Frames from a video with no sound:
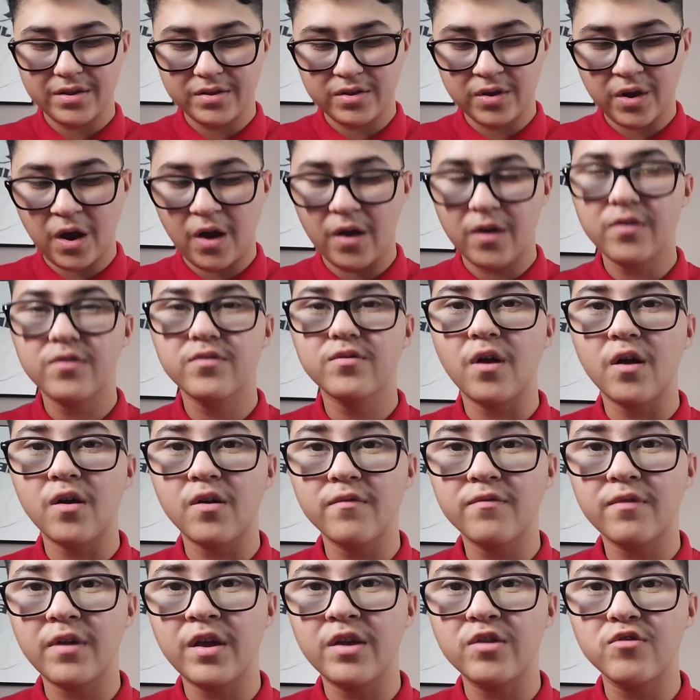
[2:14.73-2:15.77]
So I'll start
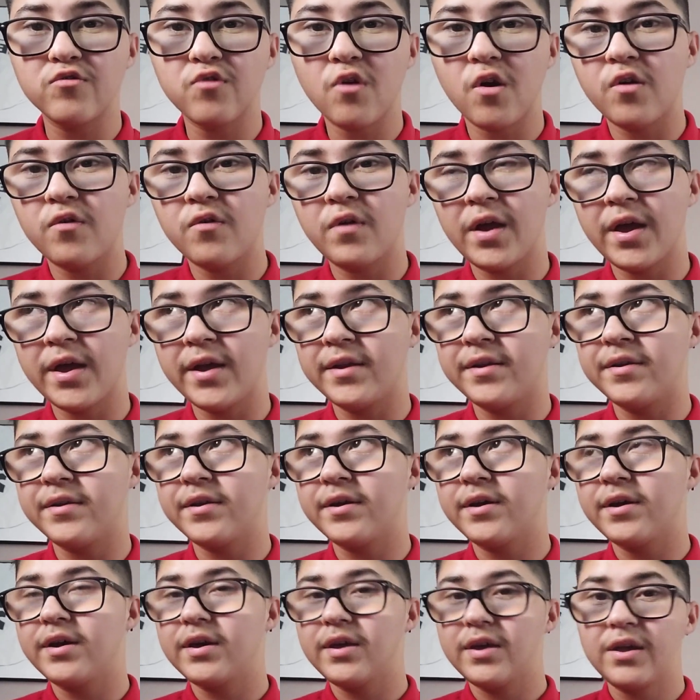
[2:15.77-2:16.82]
off the intro and
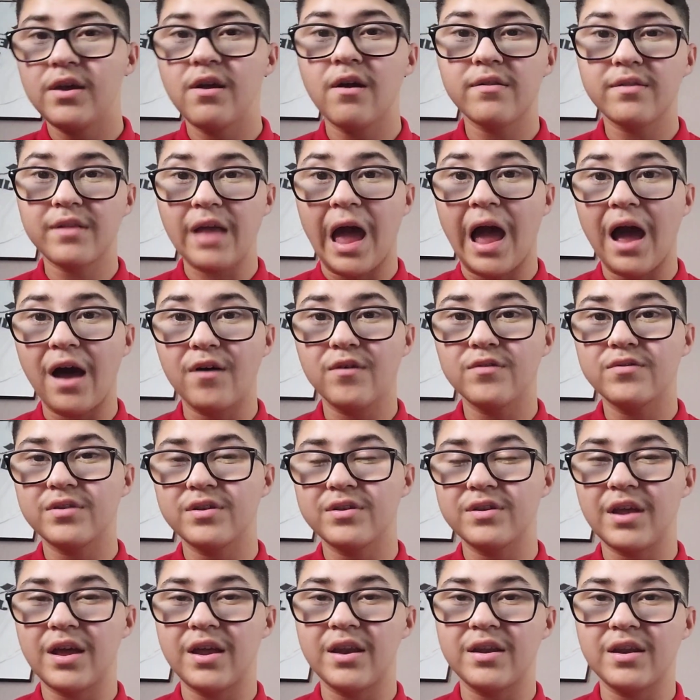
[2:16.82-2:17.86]
here at the house,
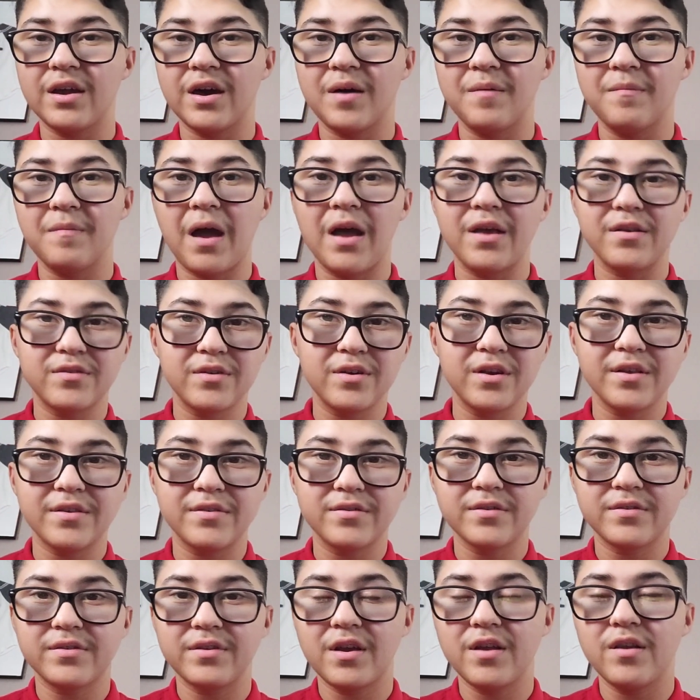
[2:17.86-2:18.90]
and then um, as you guys
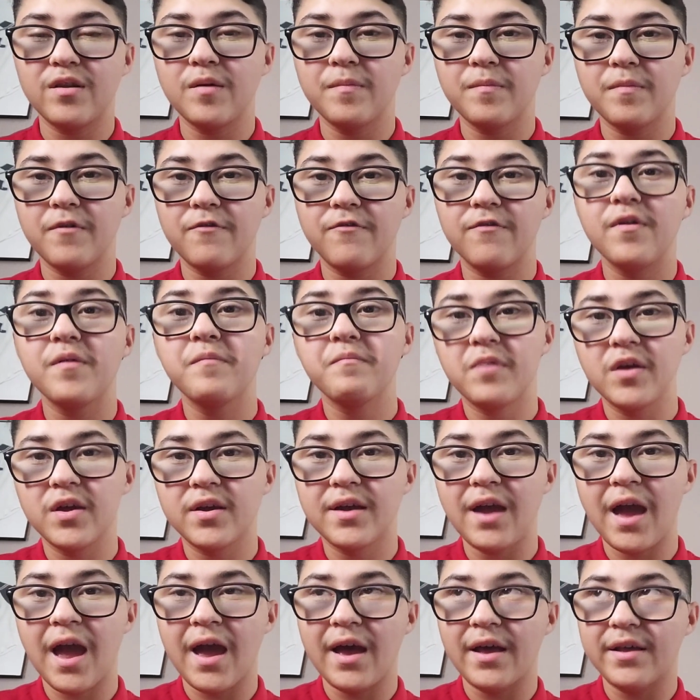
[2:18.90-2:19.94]
can see, a little bit flip
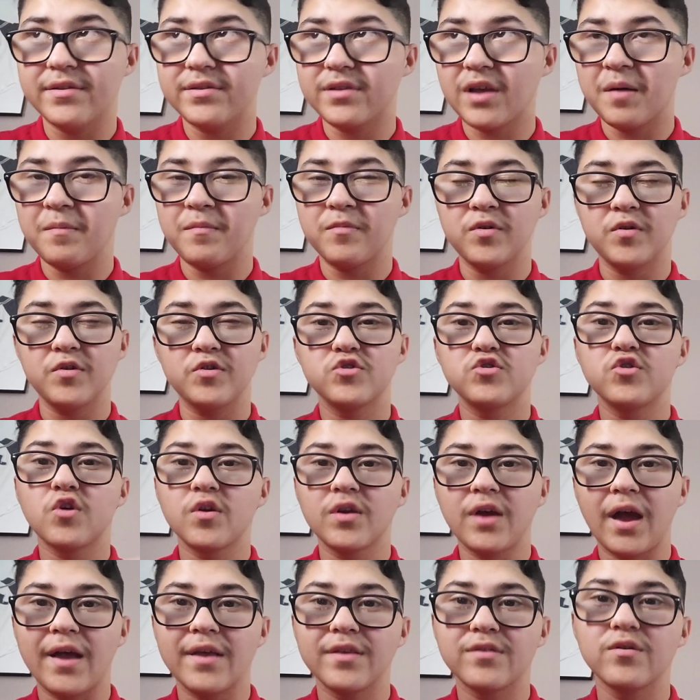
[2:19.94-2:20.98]
big as I'm gonna show
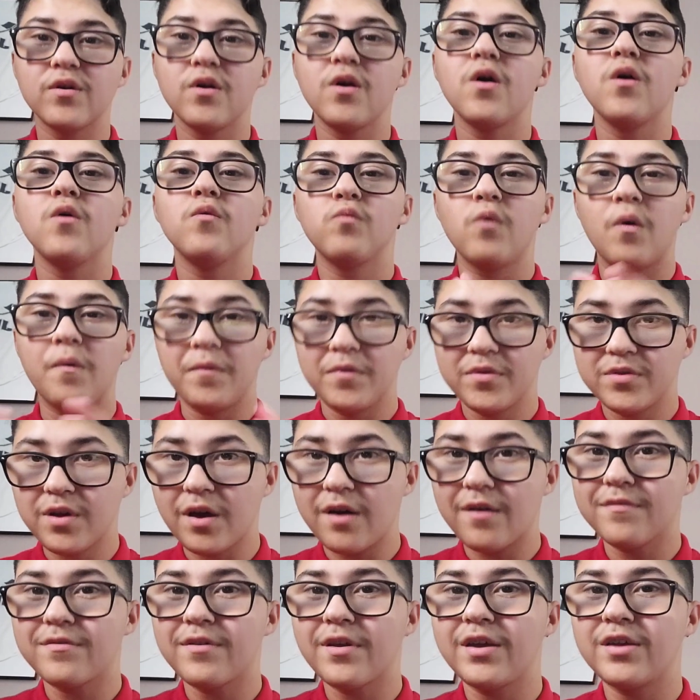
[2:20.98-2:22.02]
you guys when we
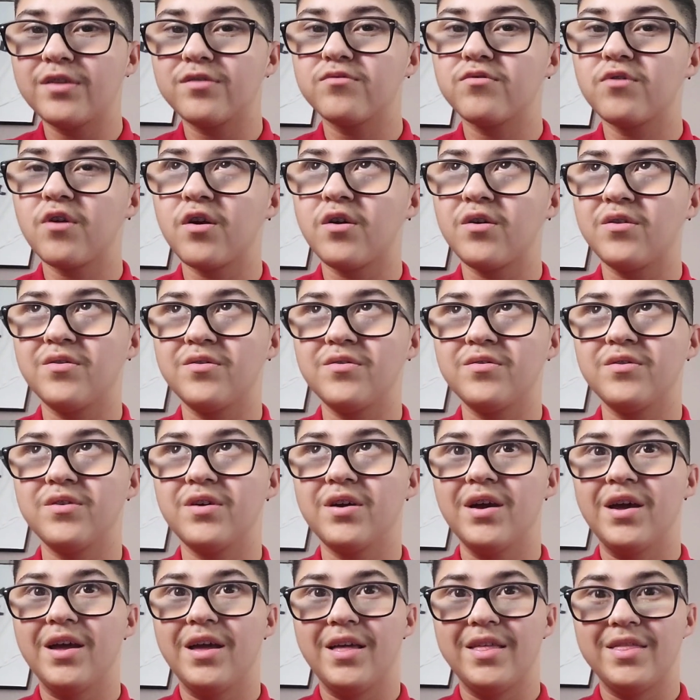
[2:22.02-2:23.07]
start off the intro,
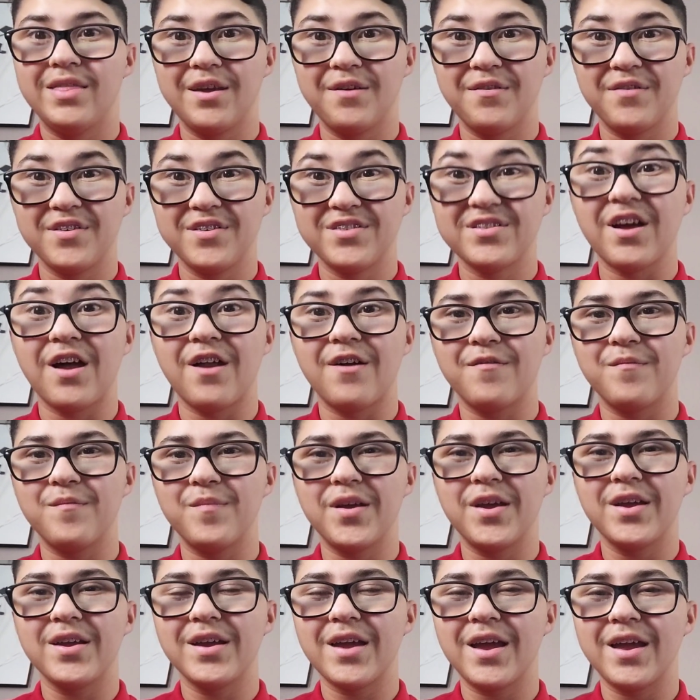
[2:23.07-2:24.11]
then we start off
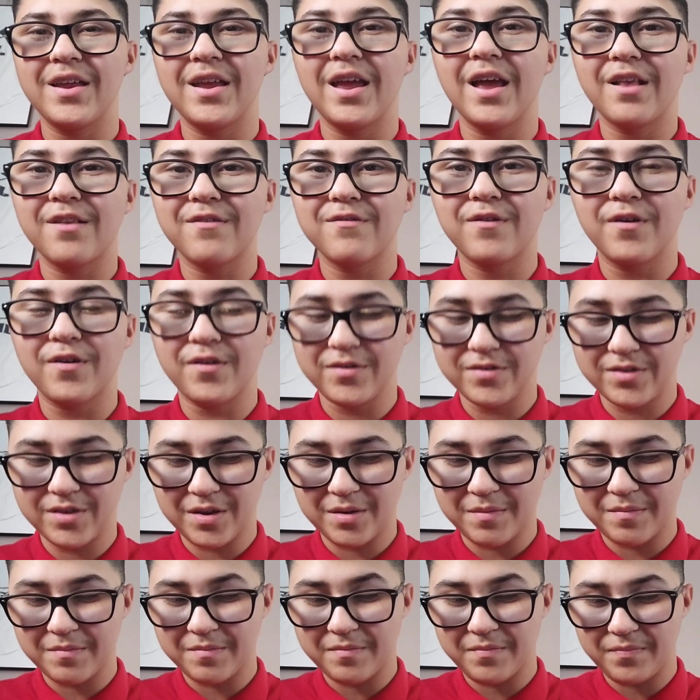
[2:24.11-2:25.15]
big. And yes, folks,
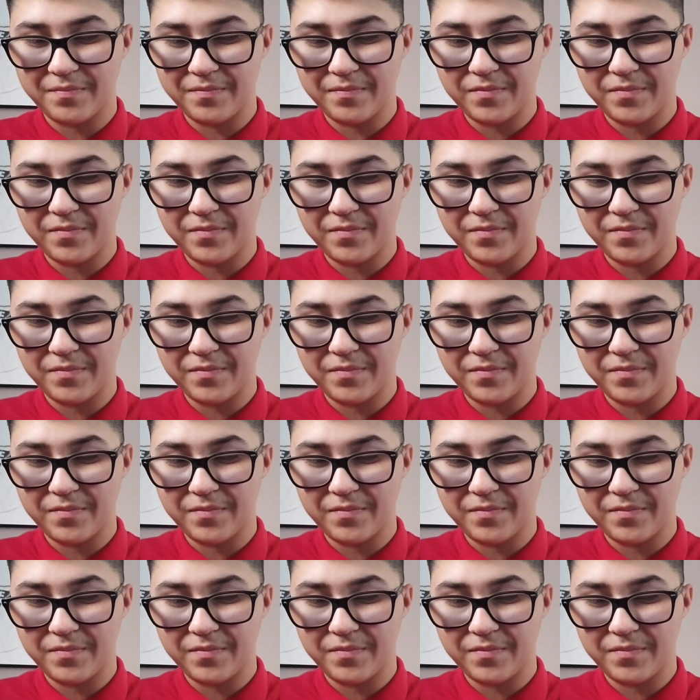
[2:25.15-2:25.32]
um,